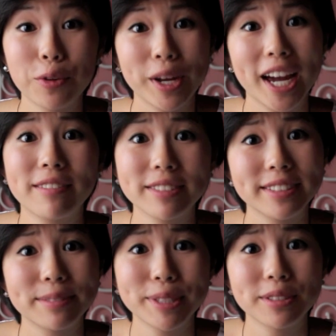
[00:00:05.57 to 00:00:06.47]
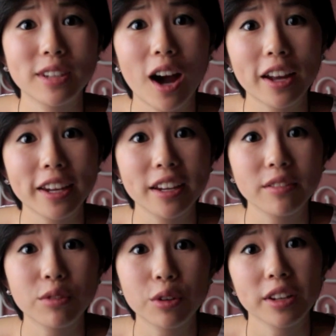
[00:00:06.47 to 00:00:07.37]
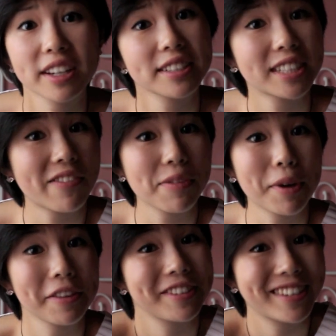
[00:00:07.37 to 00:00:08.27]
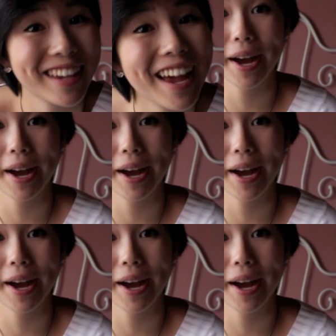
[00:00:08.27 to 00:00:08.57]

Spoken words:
We haven't been talking for like 7 months.